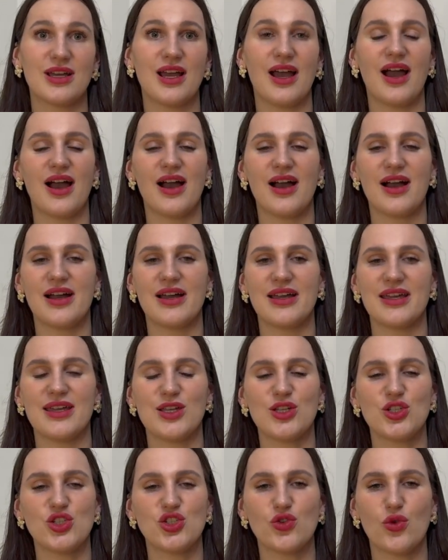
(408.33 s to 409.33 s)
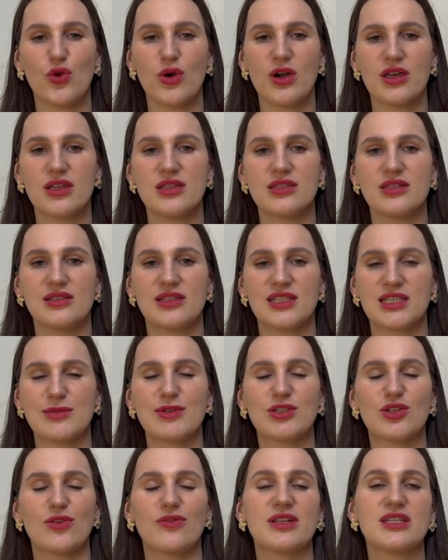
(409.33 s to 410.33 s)
I enjoyed a little bit
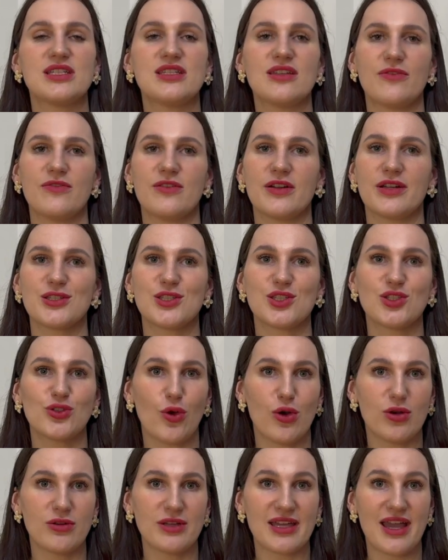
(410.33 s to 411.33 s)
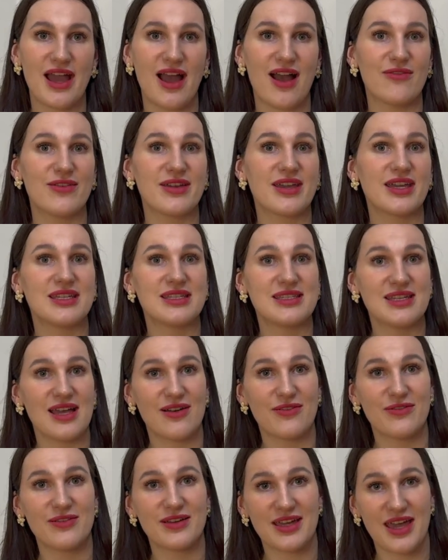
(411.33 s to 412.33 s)
of a different story, having a
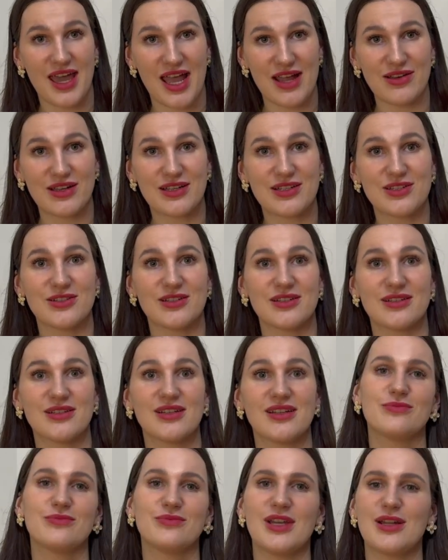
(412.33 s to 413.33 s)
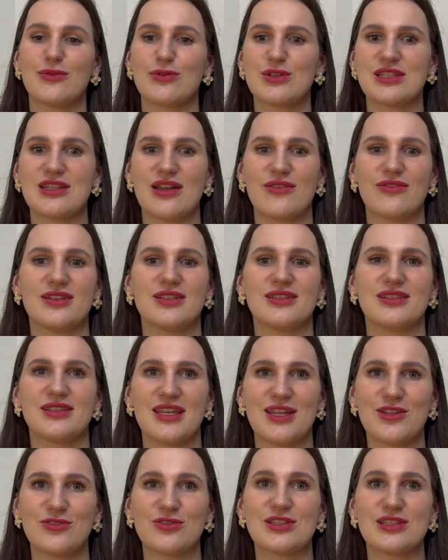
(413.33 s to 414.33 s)
deaf character. It was definitely
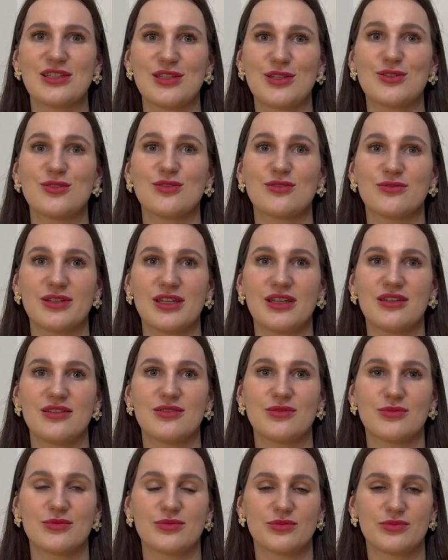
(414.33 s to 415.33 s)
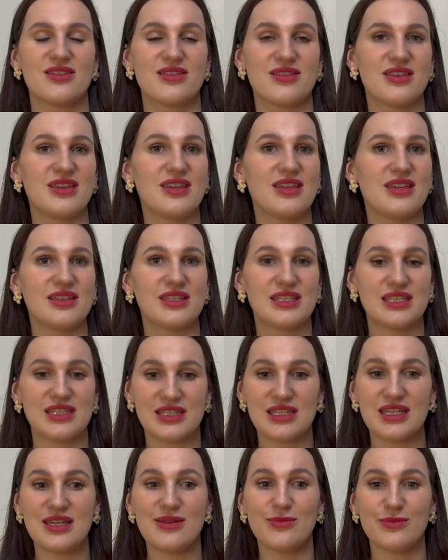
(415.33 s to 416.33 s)
interesting to read. The
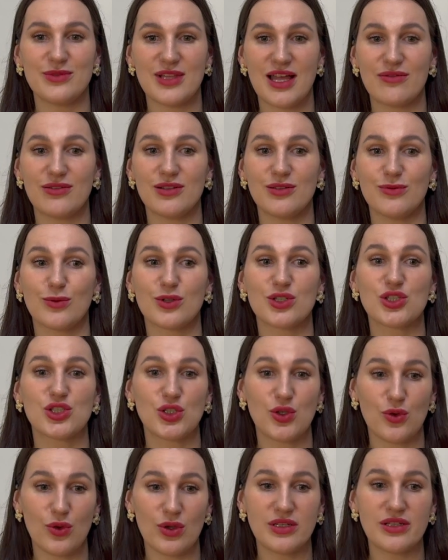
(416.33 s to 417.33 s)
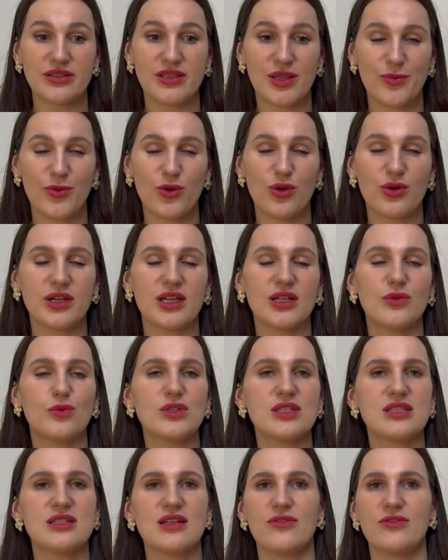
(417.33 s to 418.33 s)
steam level was good at the book. It
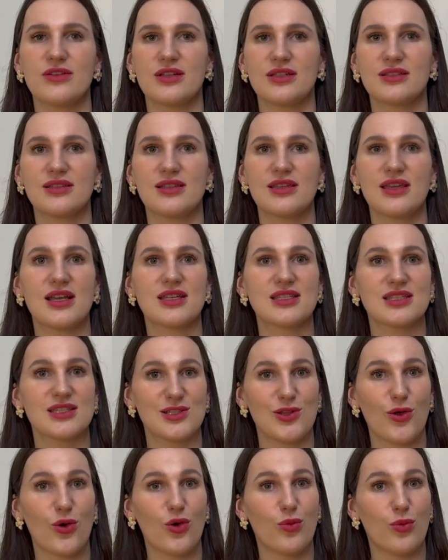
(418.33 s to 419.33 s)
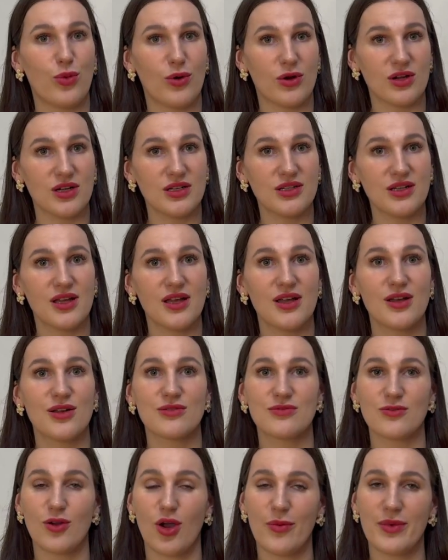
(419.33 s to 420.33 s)
was definitely a slow burn
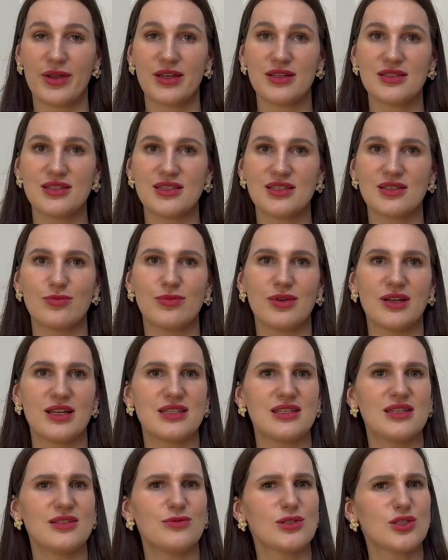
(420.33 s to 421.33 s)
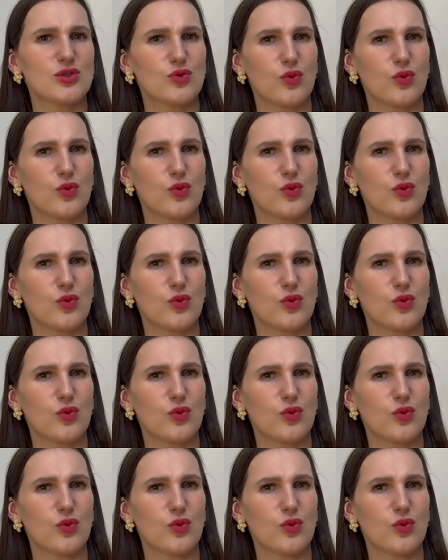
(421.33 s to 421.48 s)
romance, but it was